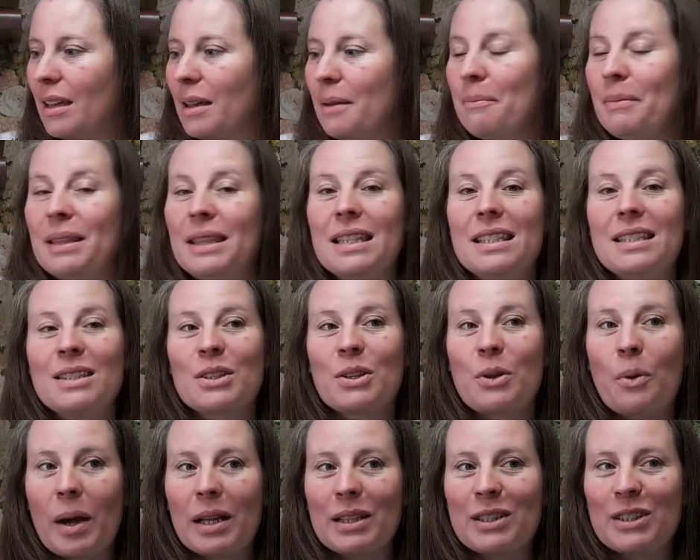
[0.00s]
But this is
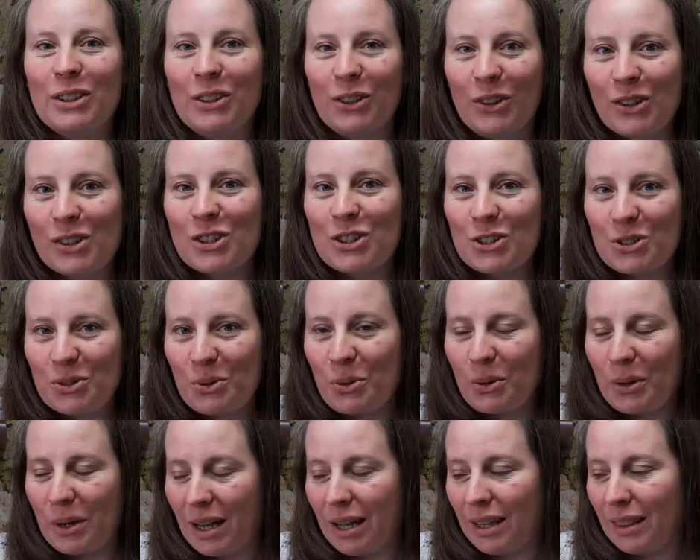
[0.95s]
quite a long
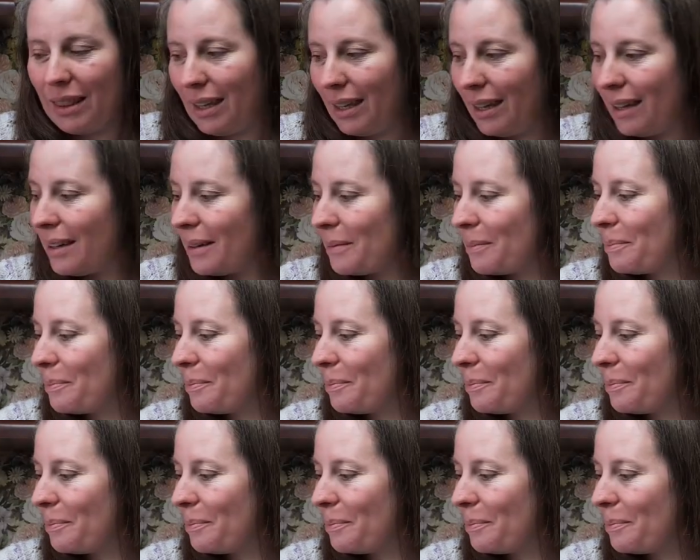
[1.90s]
story, I think.